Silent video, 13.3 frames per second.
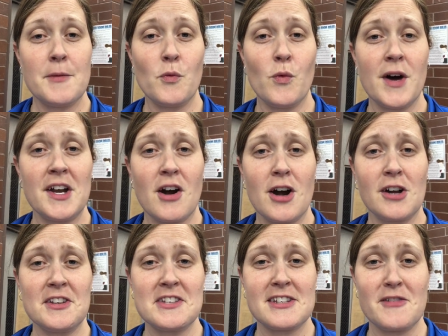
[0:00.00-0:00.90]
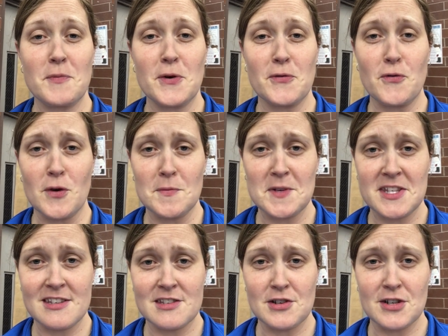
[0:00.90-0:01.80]
what our list of
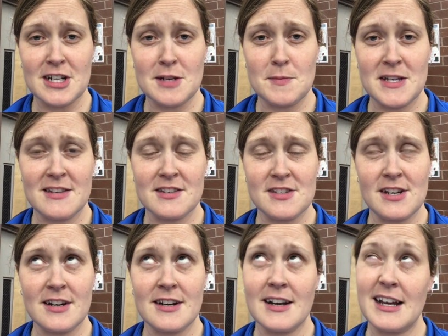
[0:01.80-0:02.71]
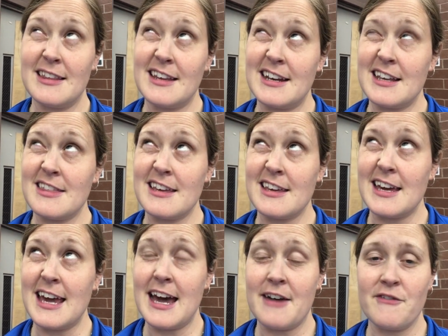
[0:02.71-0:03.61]
performances are going to be this year. And then I think
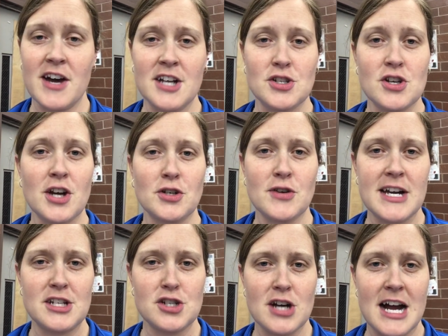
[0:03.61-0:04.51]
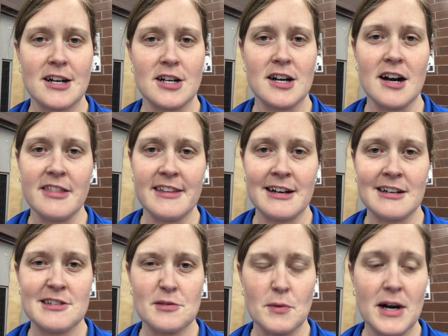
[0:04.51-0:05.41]
I have a grade tracker on there
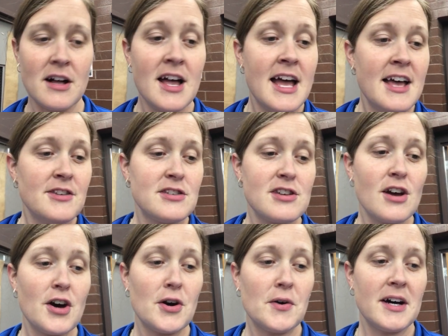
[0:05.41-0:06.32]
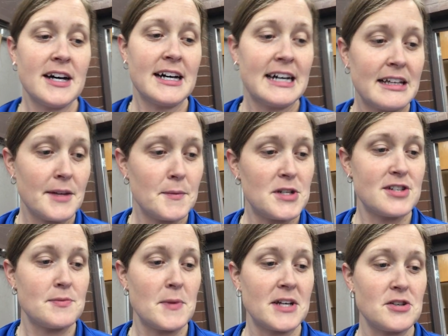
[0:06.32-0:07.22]
as well. So let me
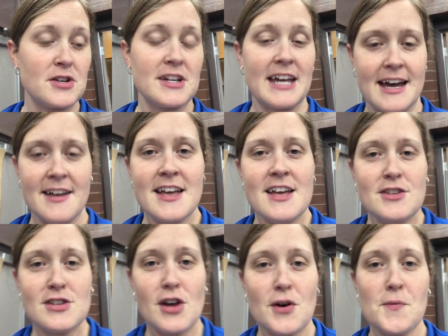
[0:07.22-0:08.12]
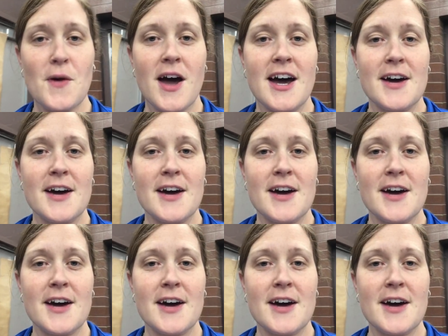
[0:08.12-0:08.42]
just make sure. Yeah. So